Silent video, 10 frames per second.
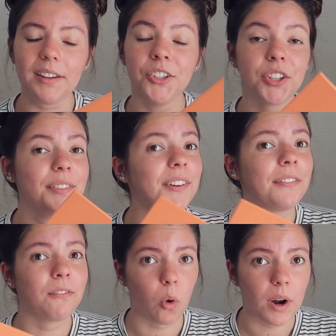So I give it a
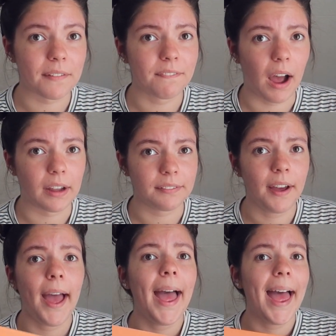4 out of 5
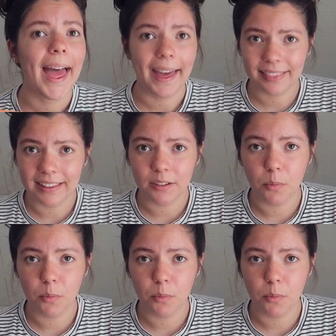at this